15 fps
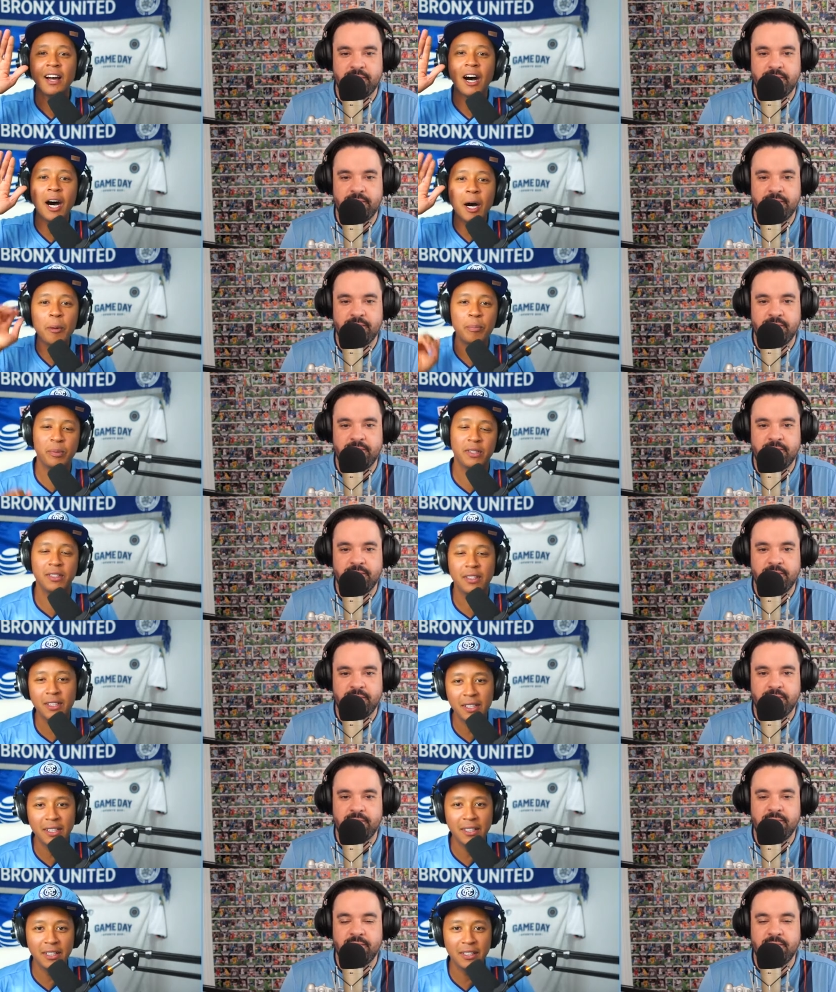Speaker 1: up
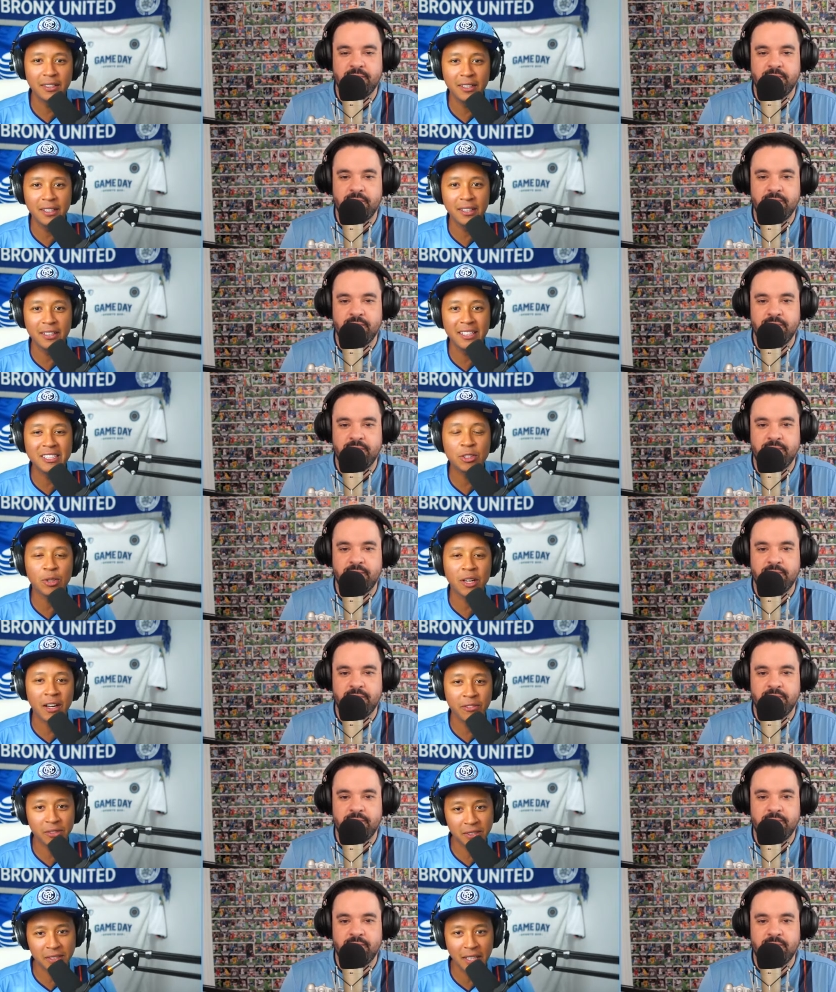the the Eastern
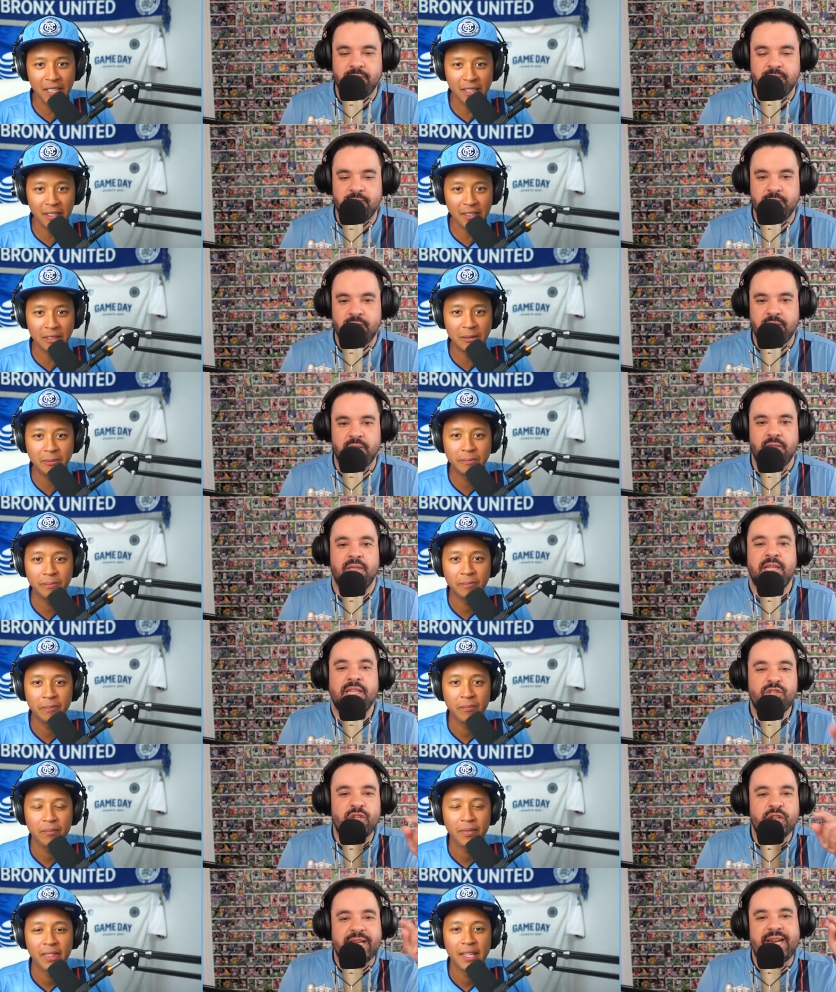Conference standings.
Speaker 2: Let's
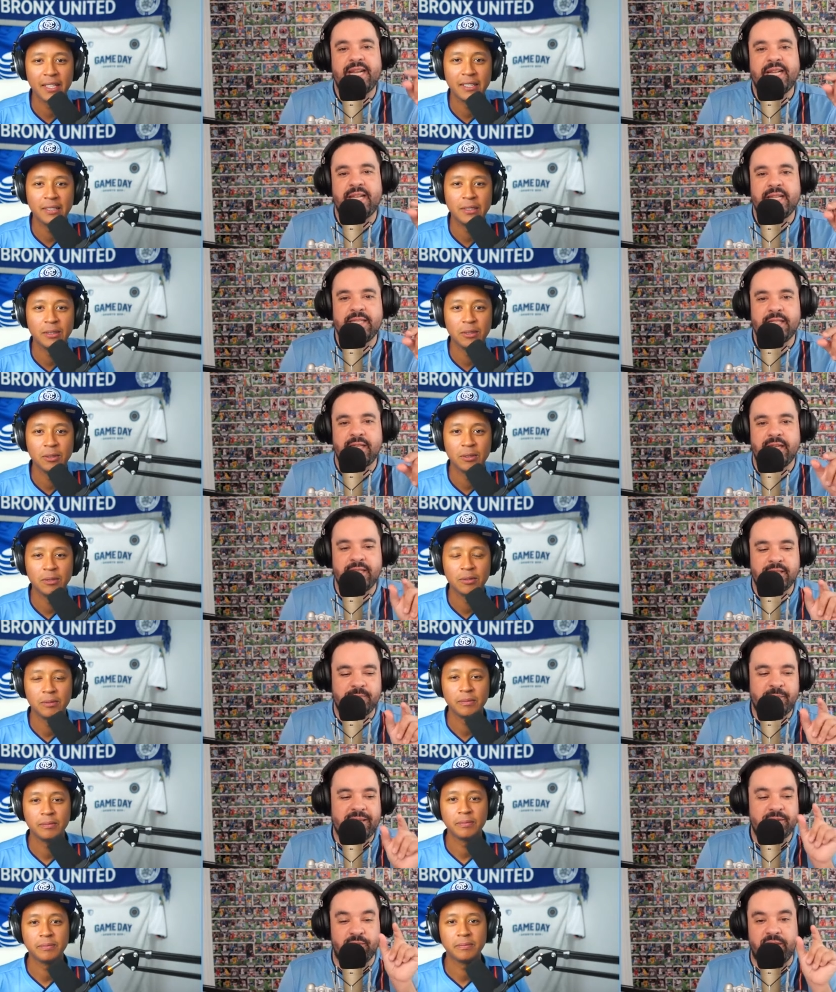look at it in in
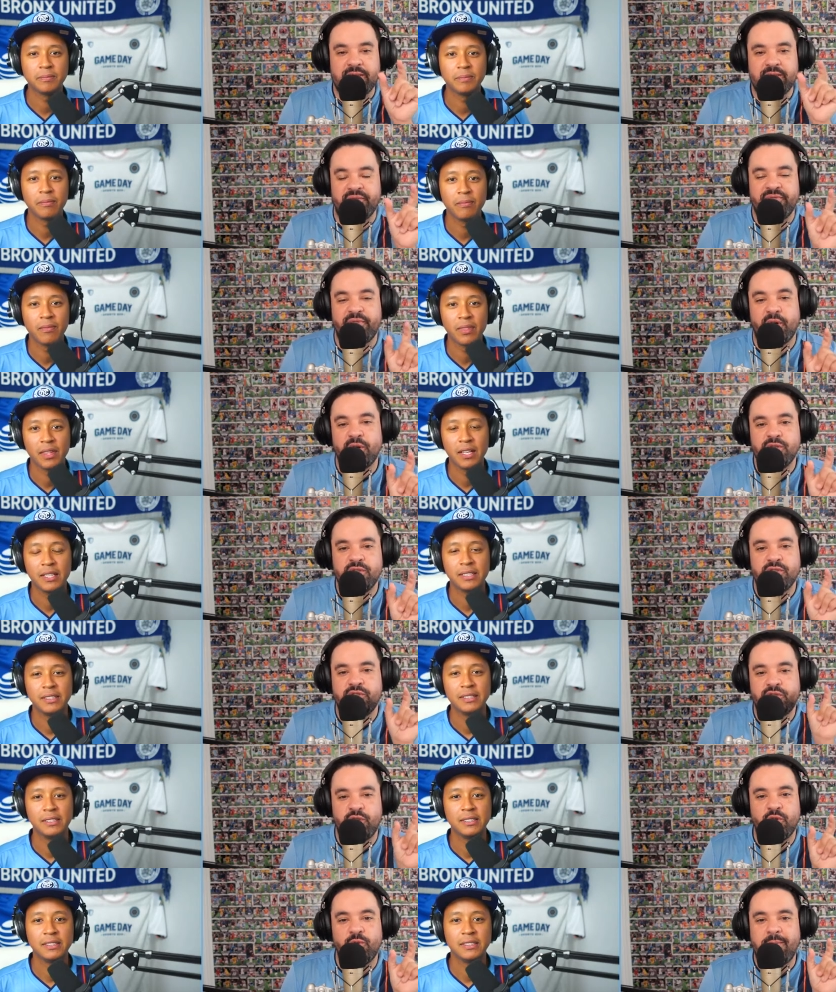space, right? The first
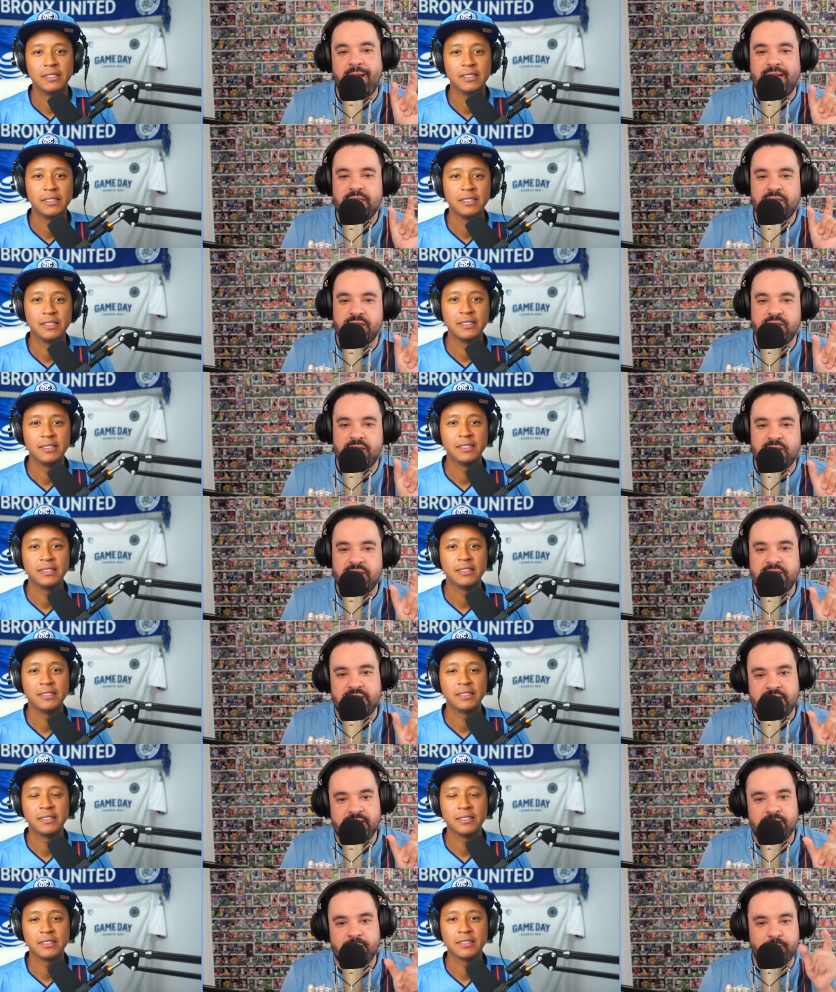two matches of the
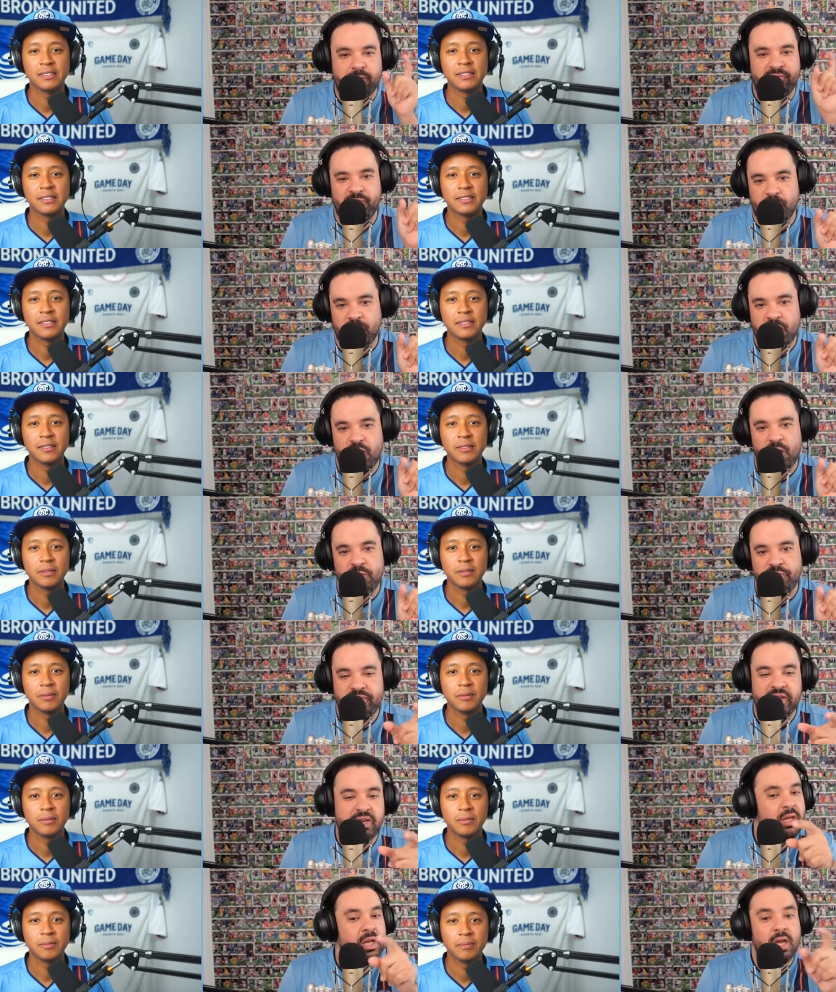season before COVID,
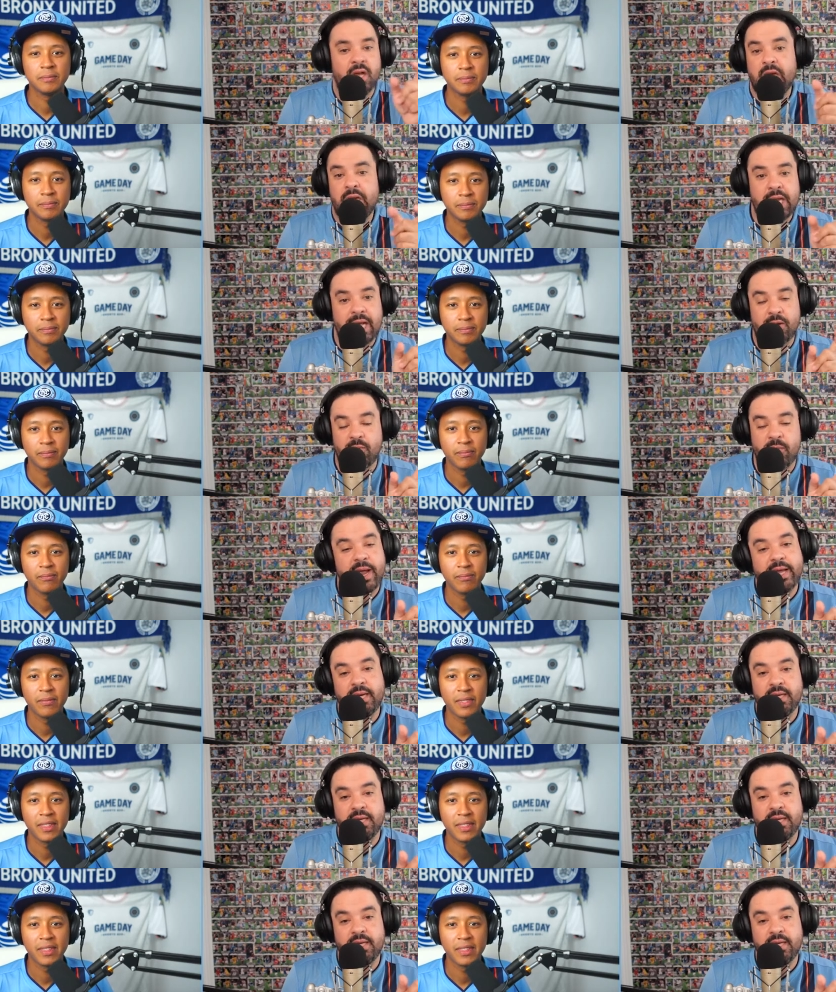not great,